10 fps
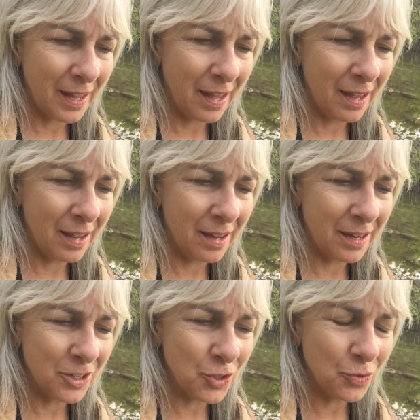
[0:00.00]

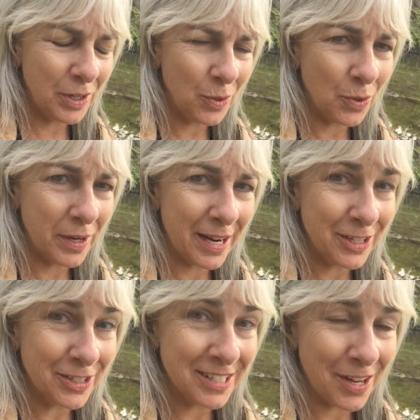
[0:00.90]
and as you reorient
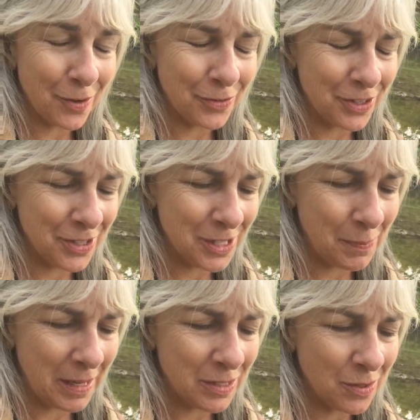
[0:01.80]
yourself to the
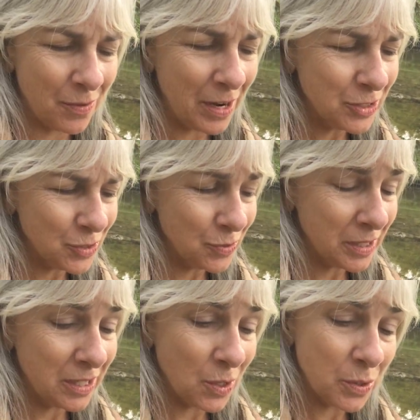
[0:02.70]
space around you,
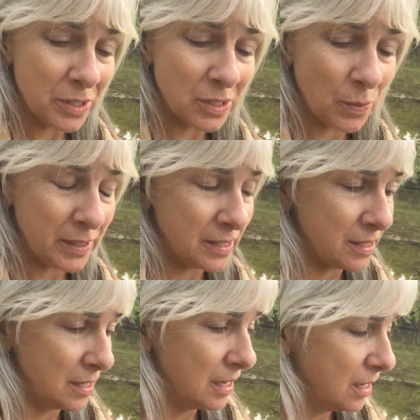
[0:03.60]
really notice
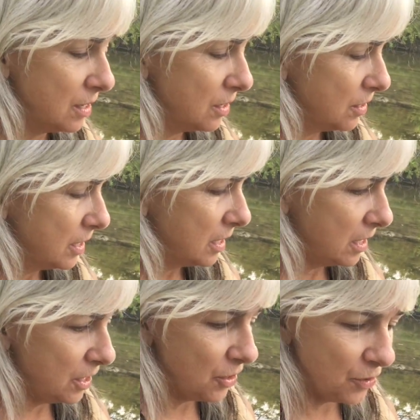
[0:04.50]
what's
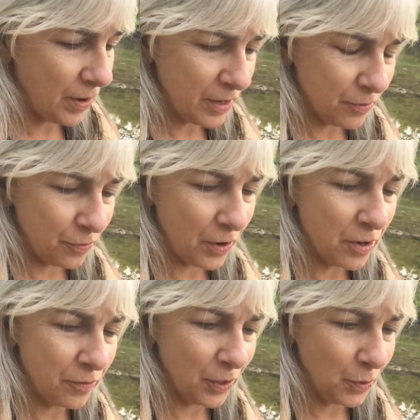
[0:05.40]
here right in front
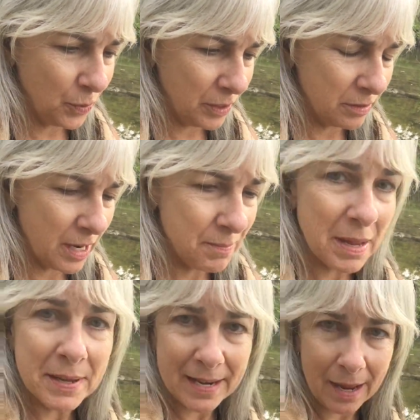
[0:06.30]
of you, and
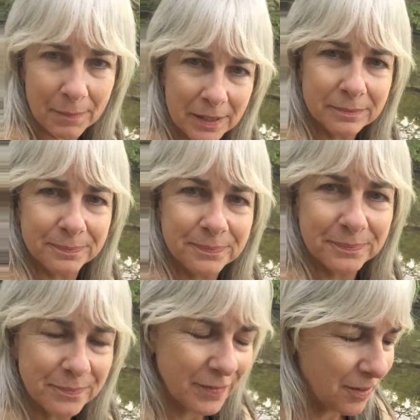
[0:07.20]
maybe name it.
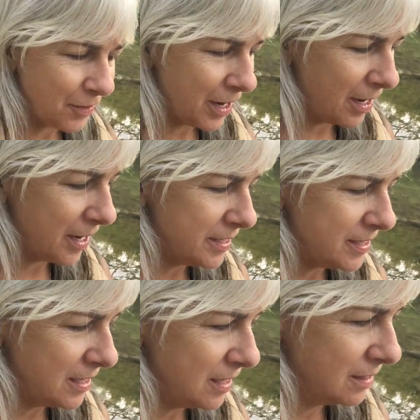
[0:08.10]
Right, I
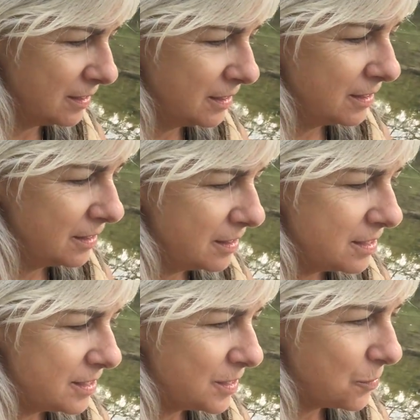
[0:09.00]
see
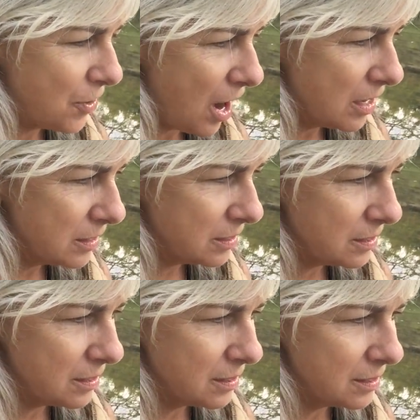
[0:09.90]
some rocks
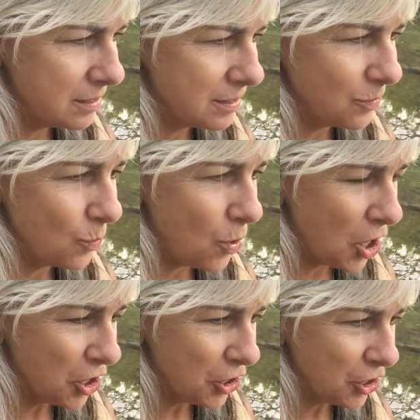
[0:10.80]
and
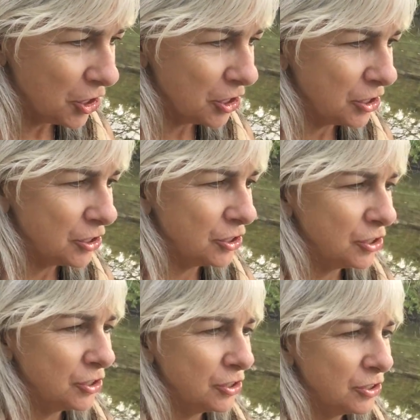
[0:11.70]
water
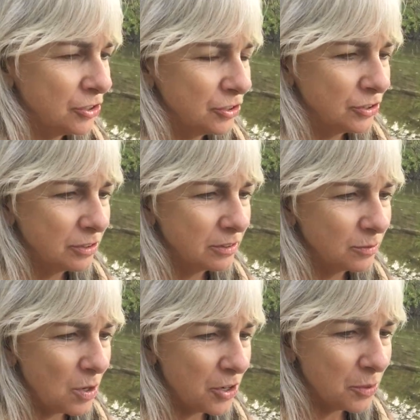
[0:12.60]

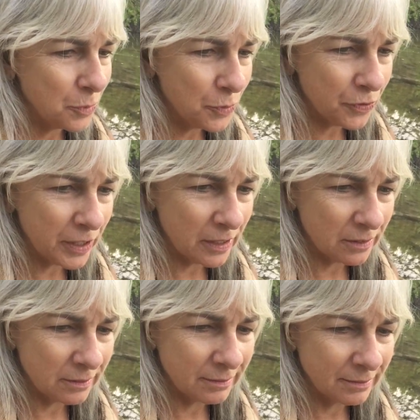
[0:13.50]

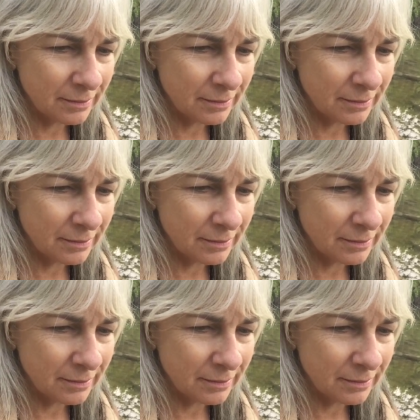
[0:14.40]
moving,